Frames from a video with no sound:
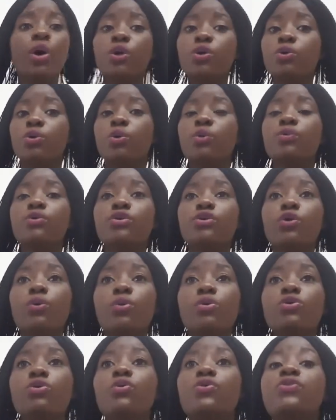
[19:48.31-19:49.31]

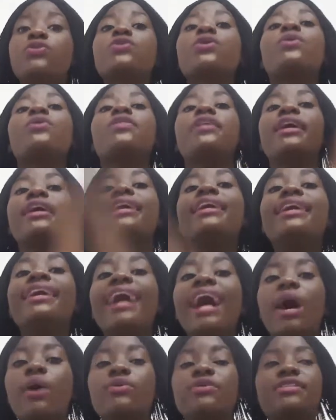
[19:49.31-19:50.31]
you throw the key
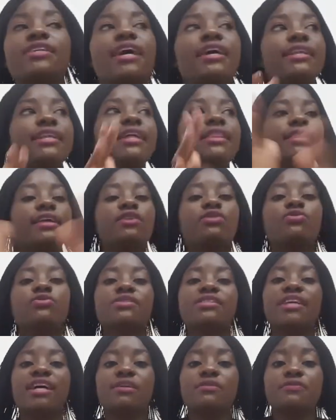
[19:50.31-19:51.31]
outside and then you
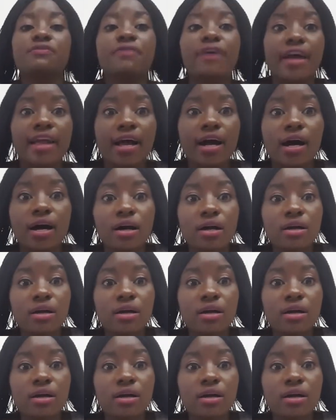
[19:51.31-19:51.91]
start fire.